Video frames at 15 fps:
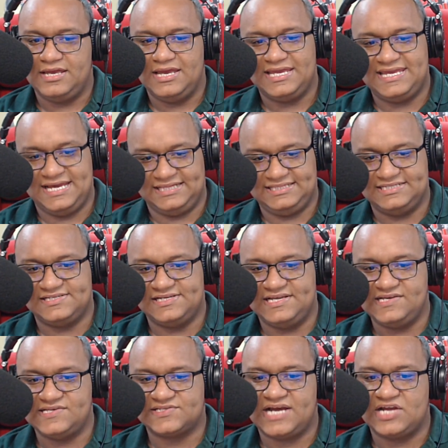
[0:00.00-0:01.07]
Get in
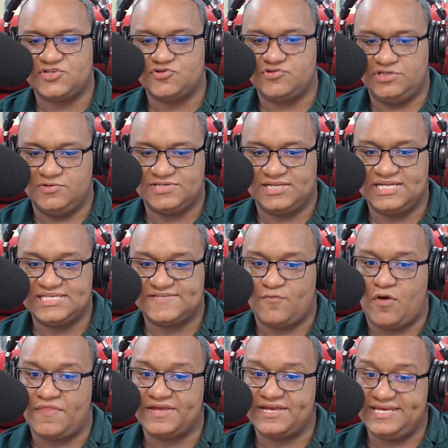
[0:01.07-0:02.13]
today's Kaieteur News a list of
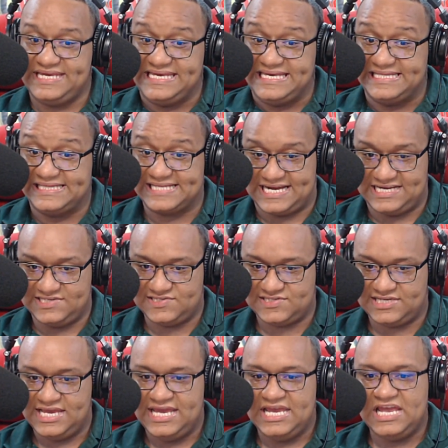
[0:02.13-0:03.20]
other key tasks
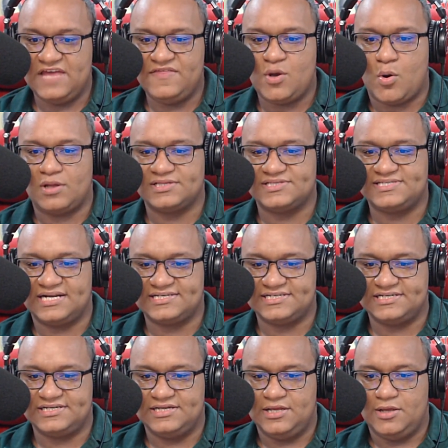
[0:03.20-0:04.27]
in the oil
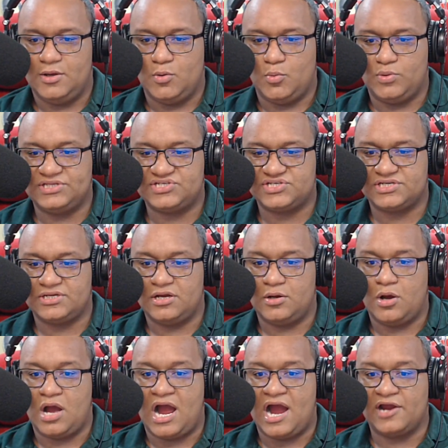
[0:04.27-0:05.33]
sector which
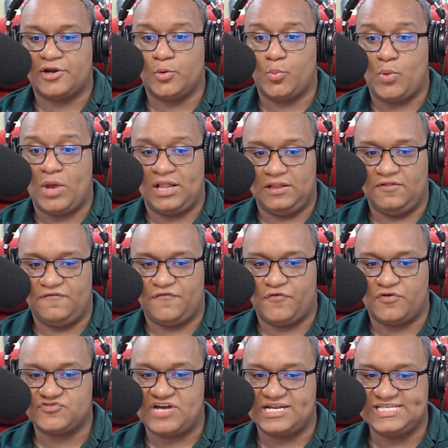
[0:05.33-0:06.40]
augur well for
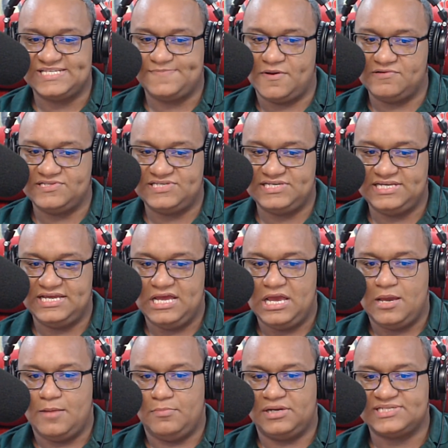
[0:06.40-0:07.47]
transparency
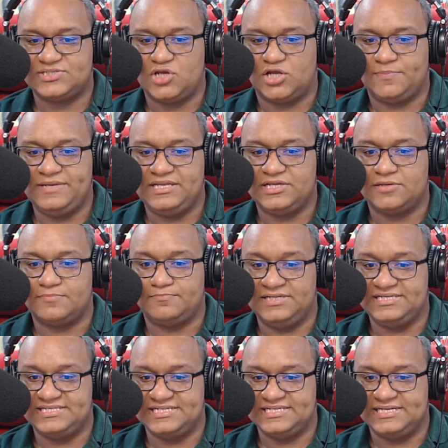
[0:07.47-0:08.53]
but has not been
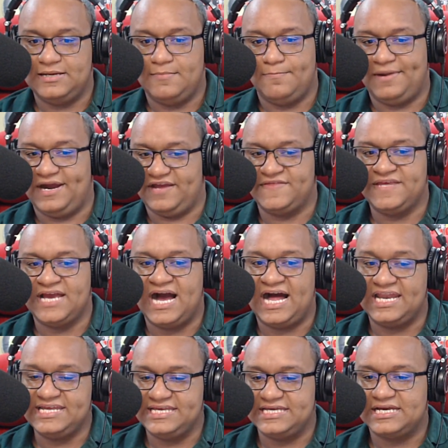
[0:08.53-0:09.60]
completed by the
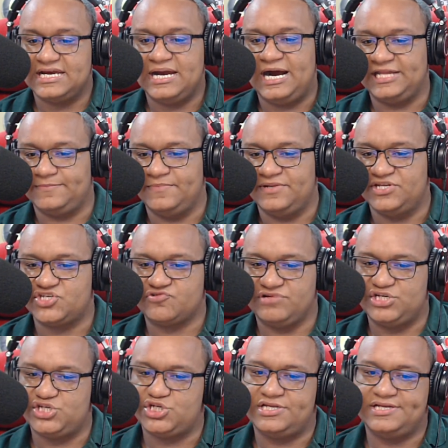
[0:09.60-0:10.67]
Ali
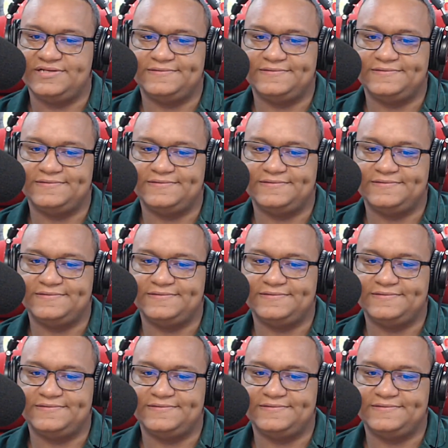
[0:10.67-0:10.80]
administration.